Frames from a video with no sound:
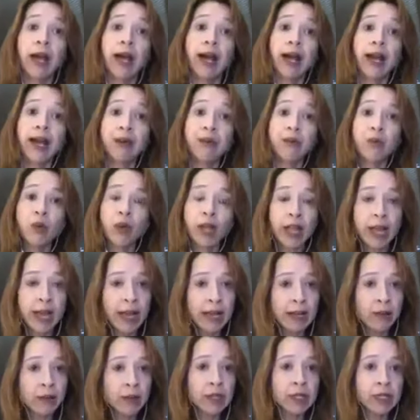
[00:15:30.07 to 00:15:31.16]
Well,
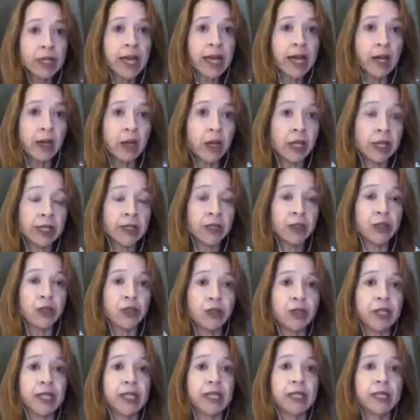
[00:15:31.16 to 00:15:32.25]
I was out on the
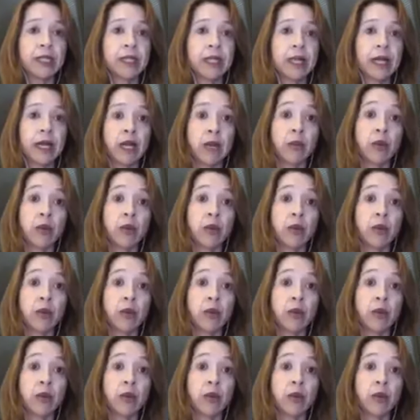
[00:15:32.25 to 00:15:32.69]
streets